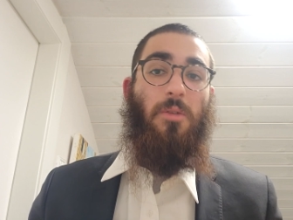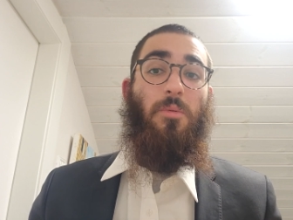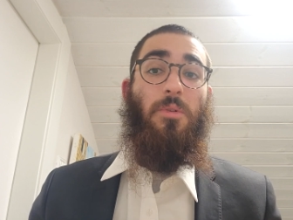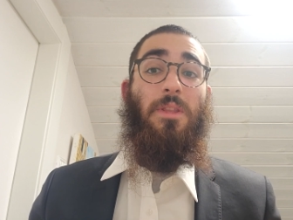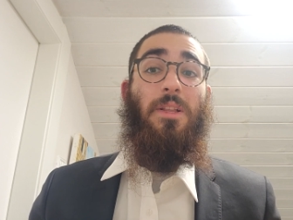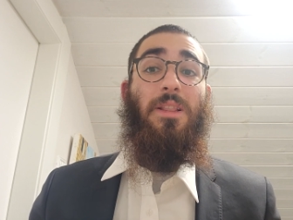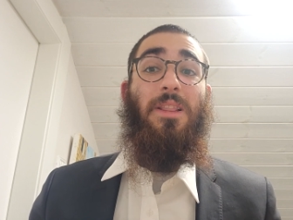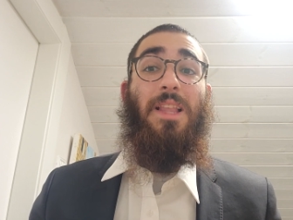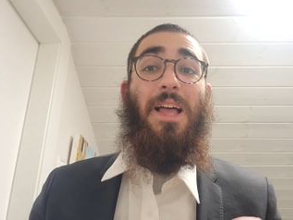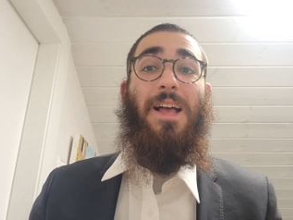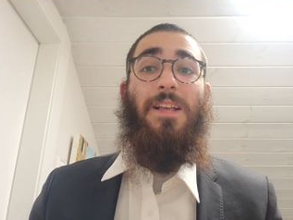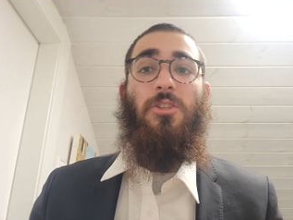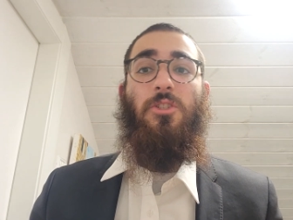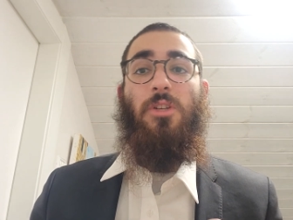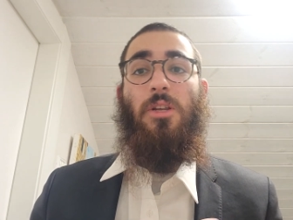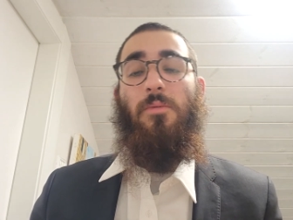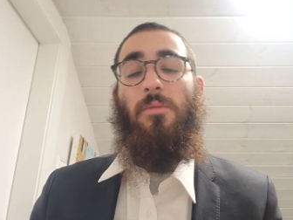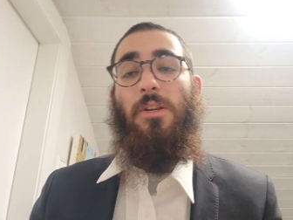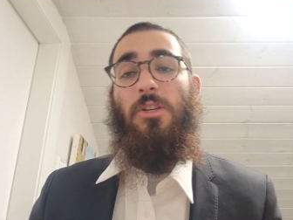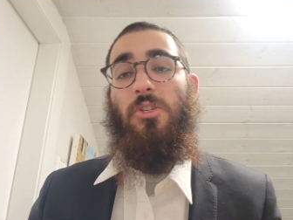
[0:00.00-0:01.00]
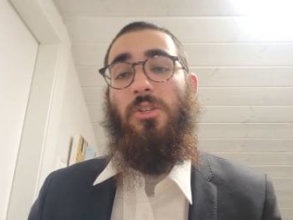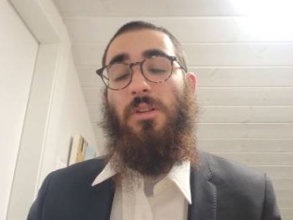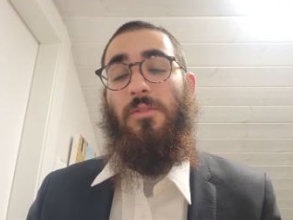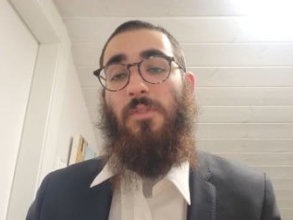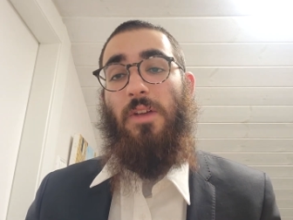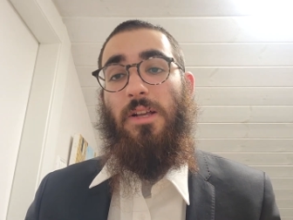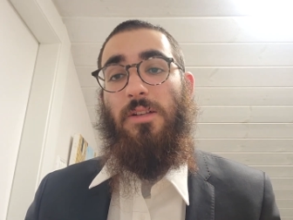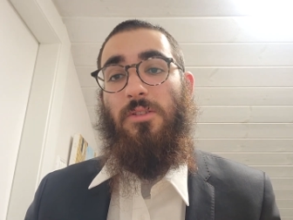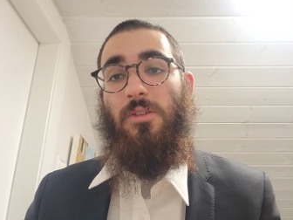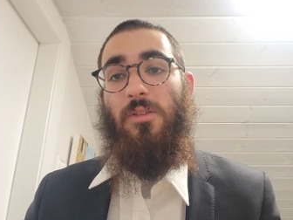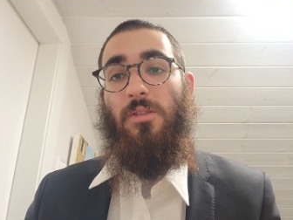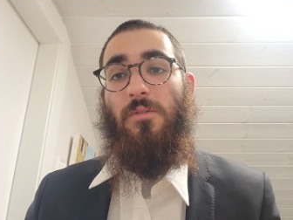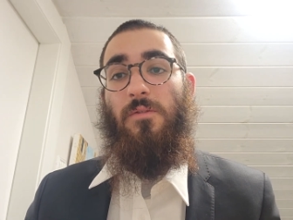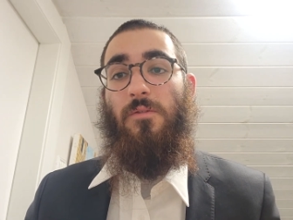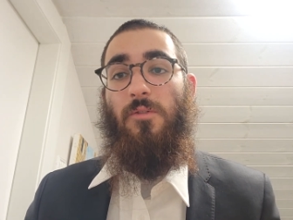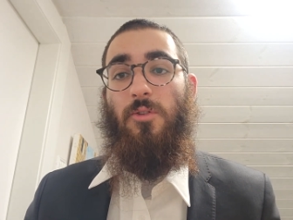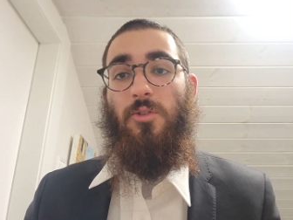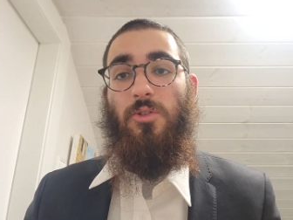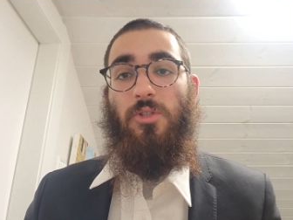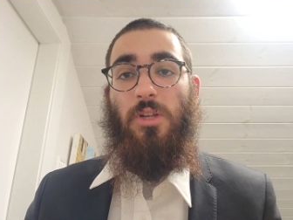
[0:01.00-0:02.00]
we're in the last generation of exile, the
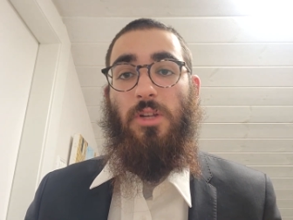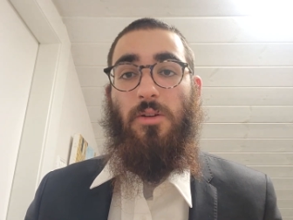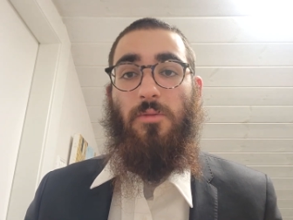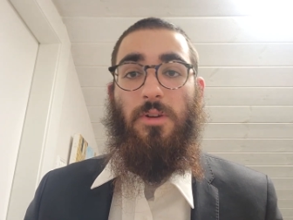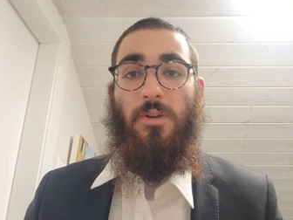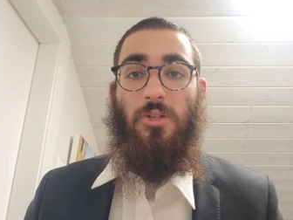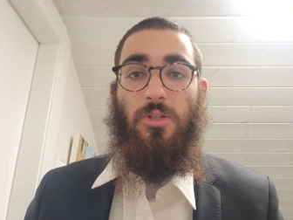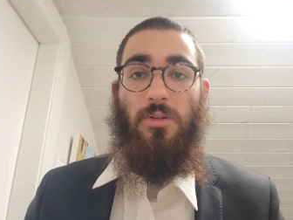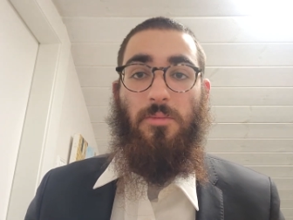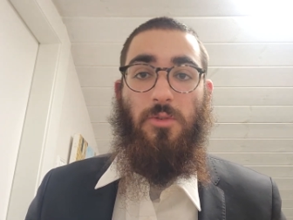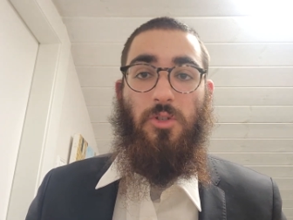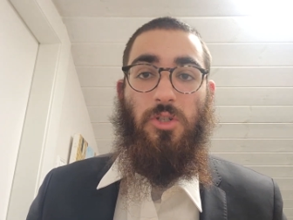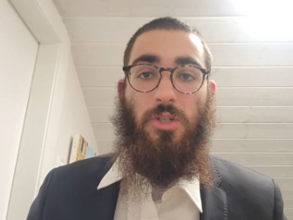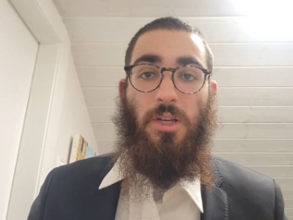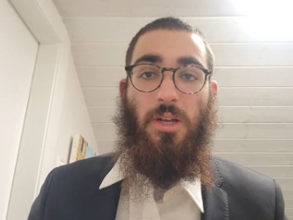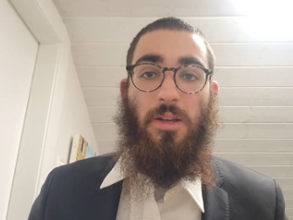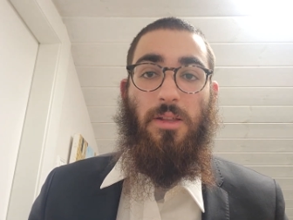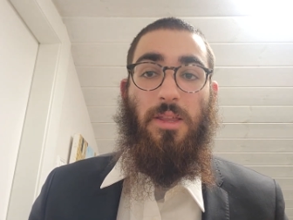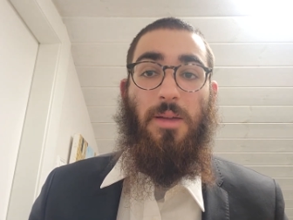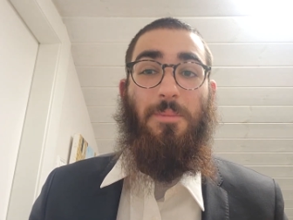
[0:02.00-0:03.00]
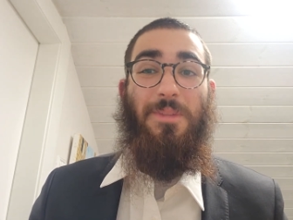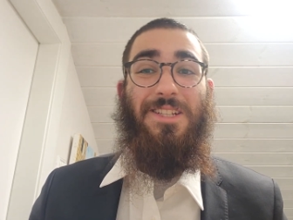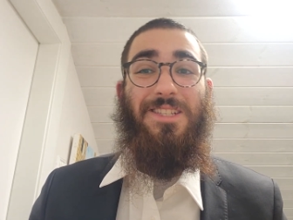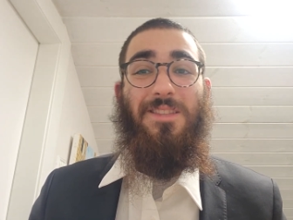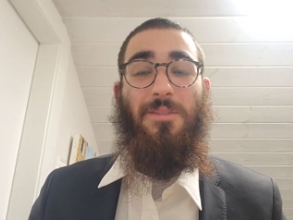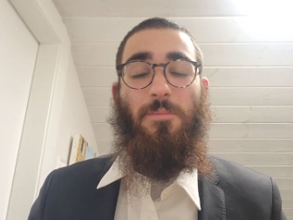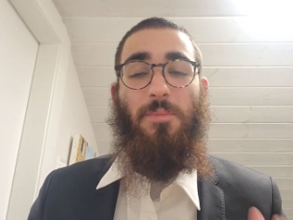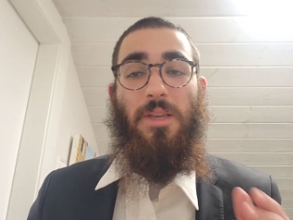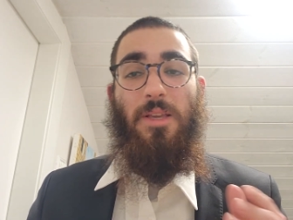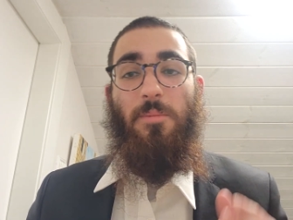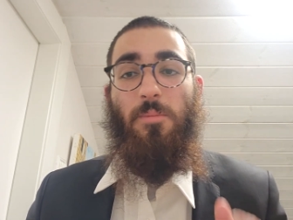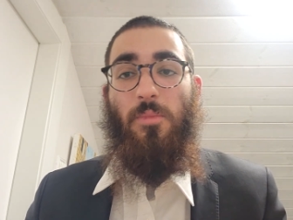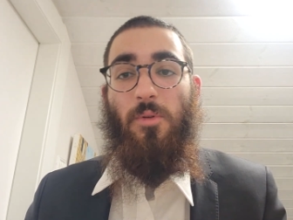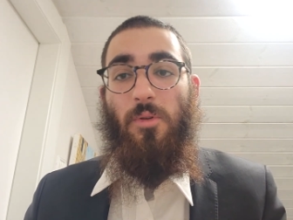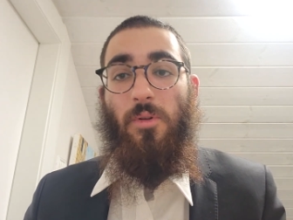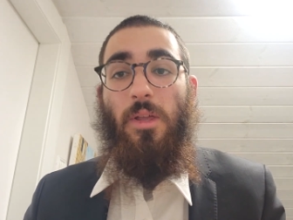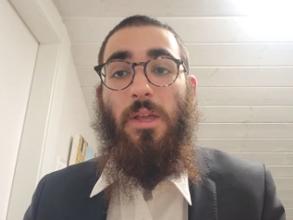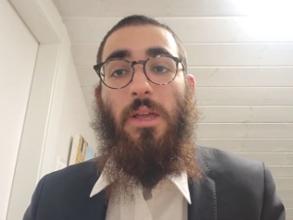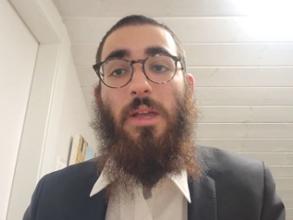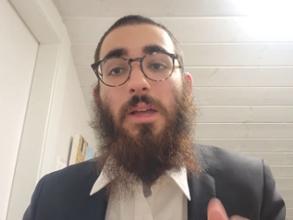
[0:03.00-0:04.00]
first generation of Mashiach, that means the
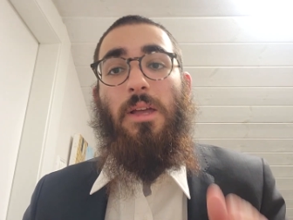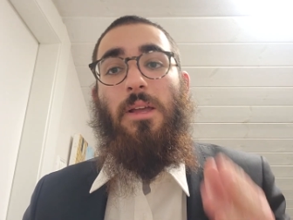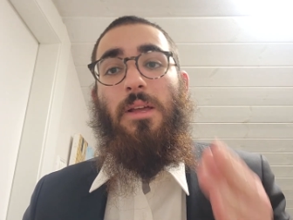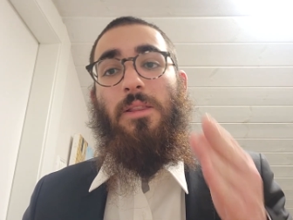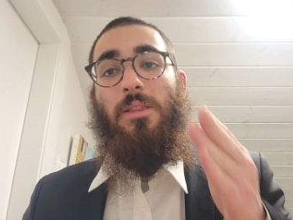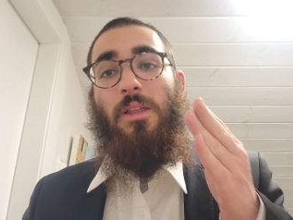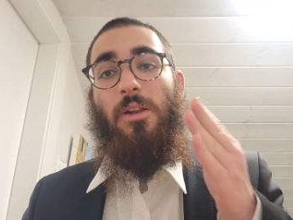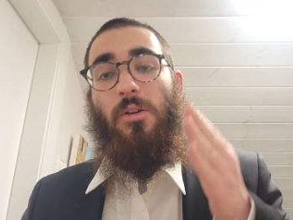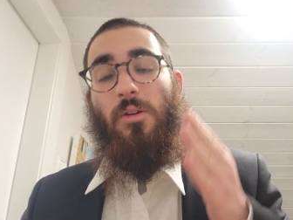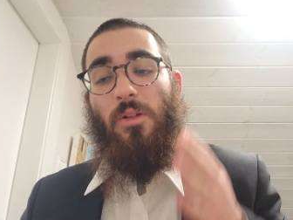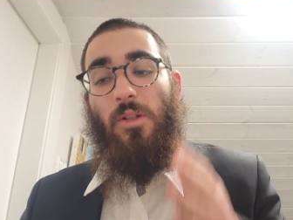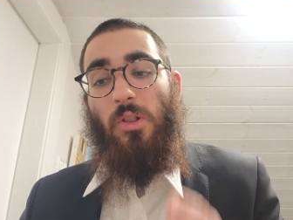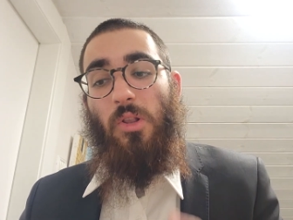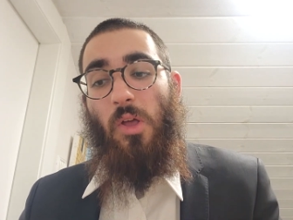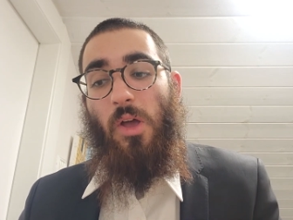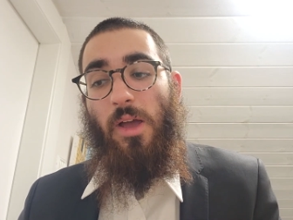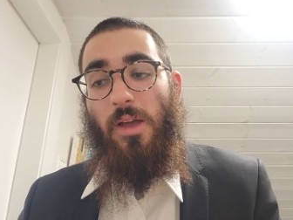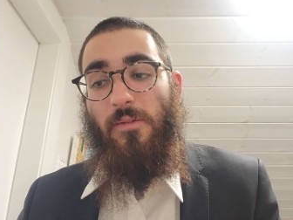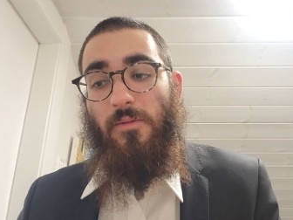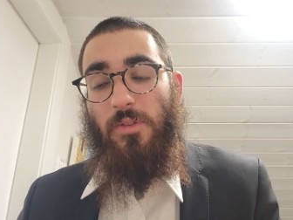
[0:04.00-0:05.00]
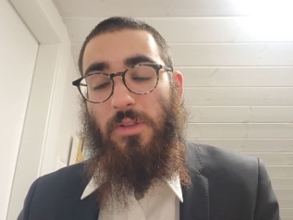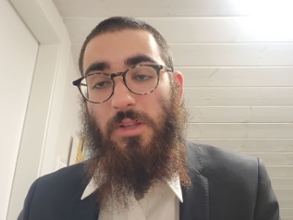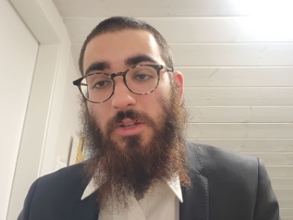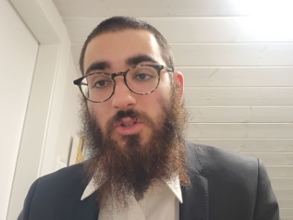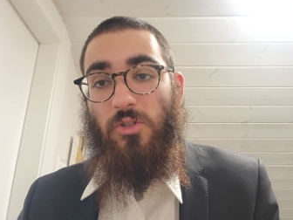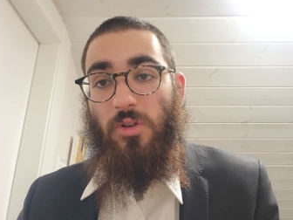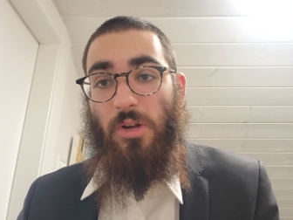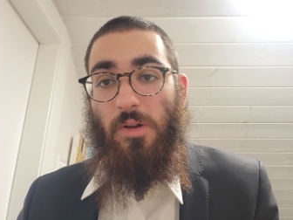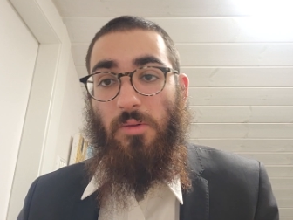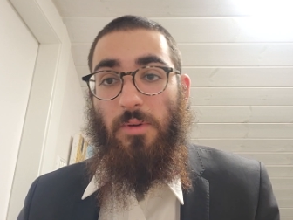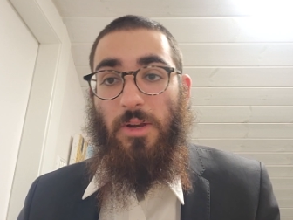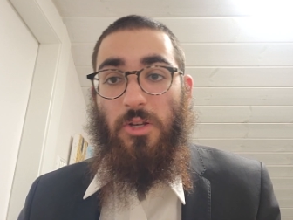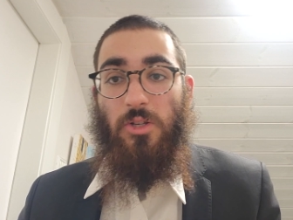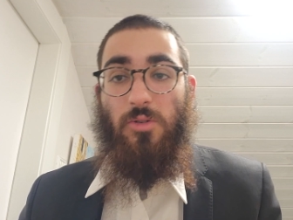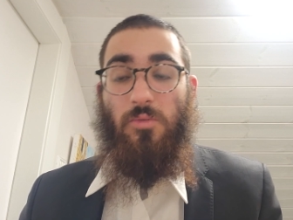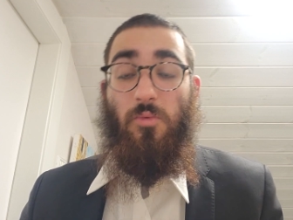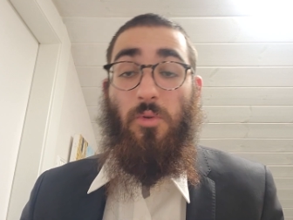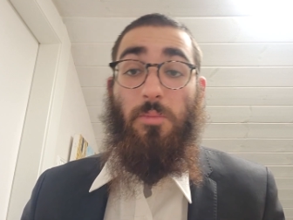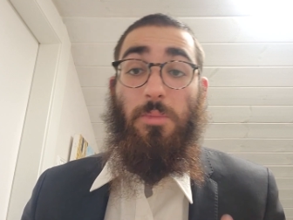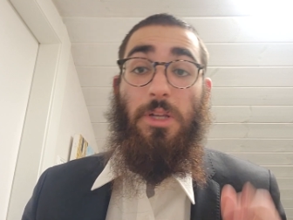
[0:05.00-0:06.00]
people that are alive in this
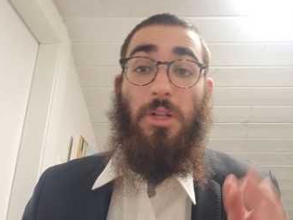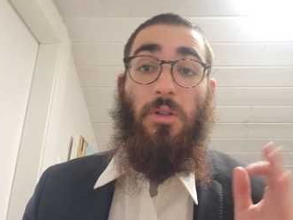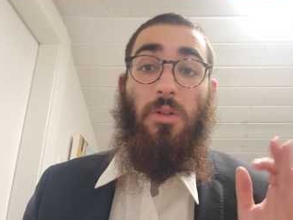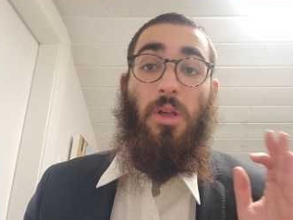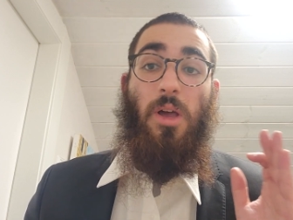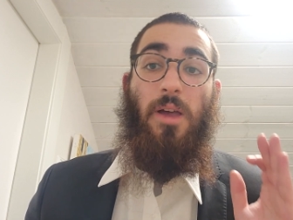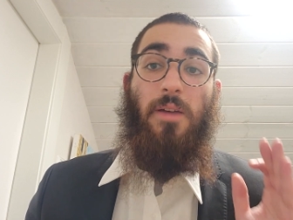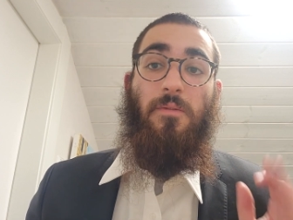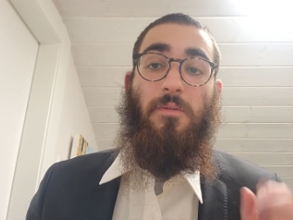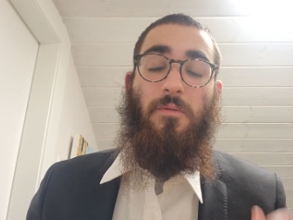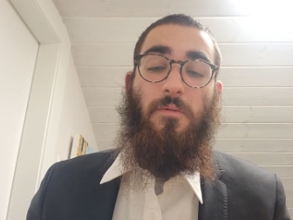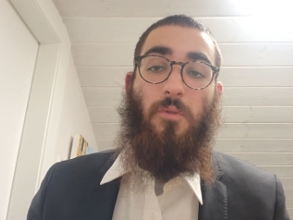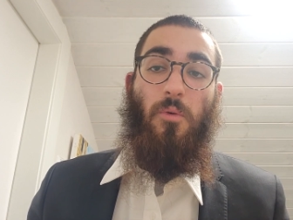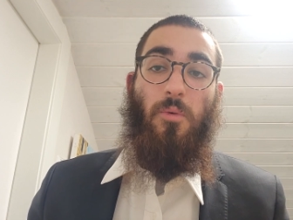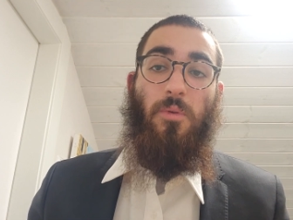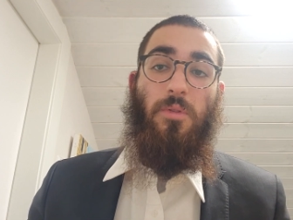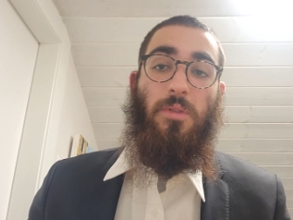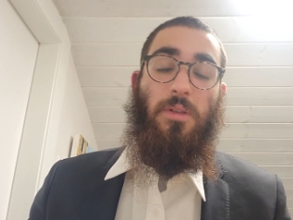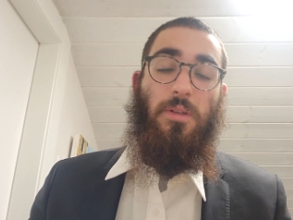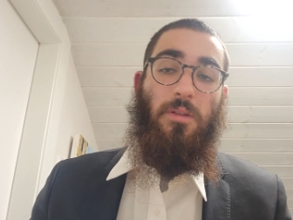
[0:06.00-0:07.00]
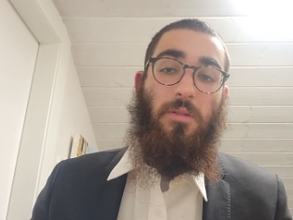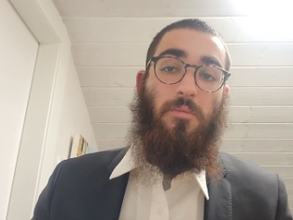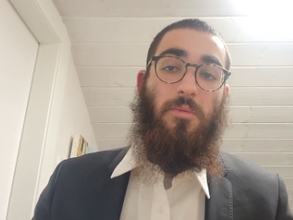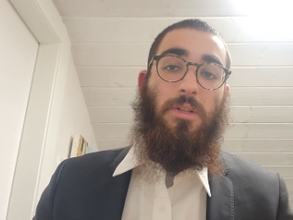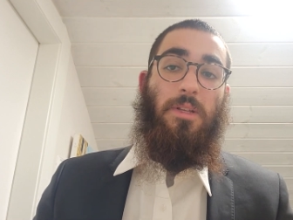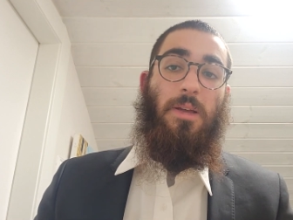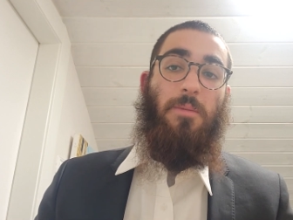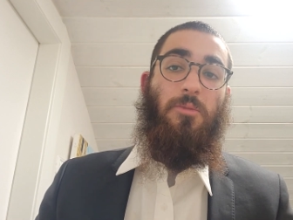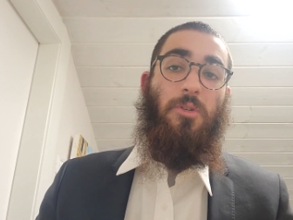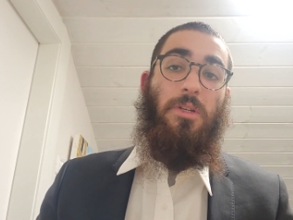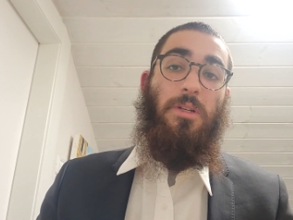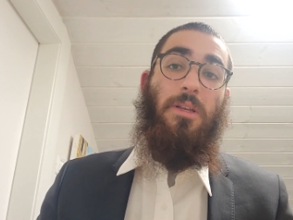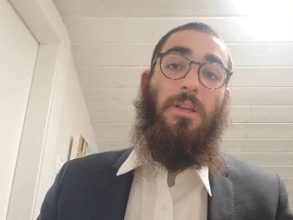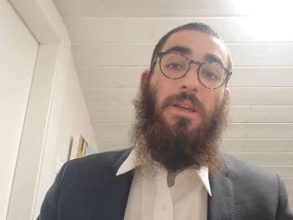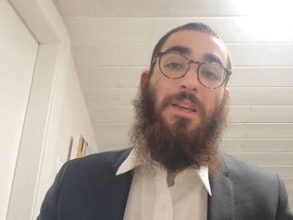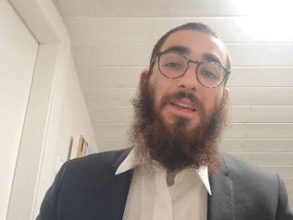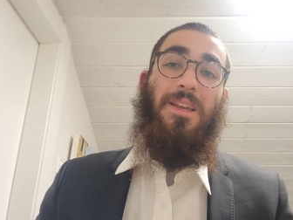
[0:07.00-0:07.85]
generation will be alive for the redemption.